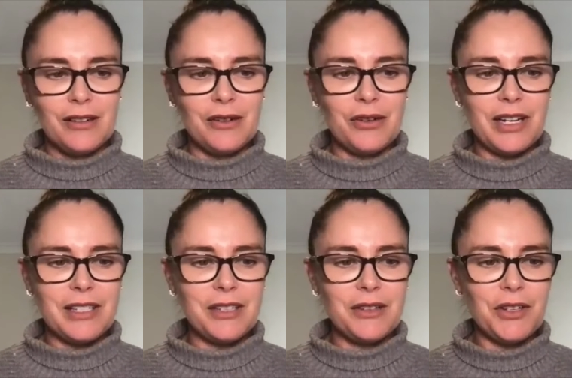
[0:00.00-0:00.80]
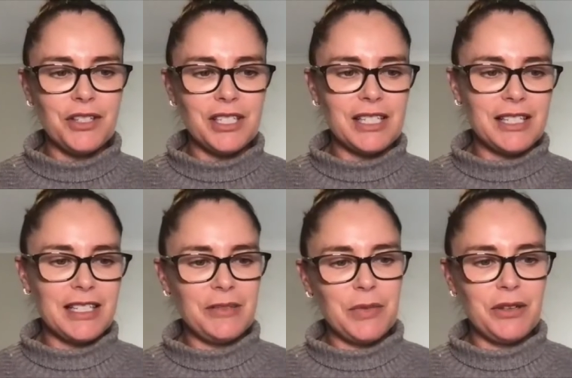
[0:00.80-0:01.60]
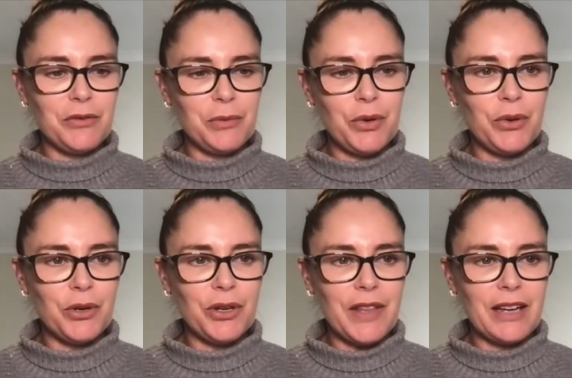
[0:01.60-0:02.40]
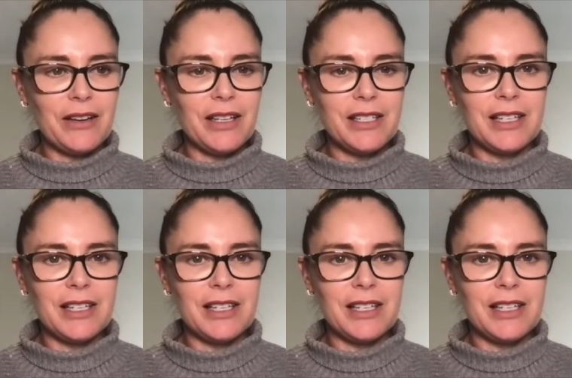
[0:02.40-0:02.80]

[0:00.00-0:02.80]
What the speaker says: All right, so you could just give me a report on that, guys.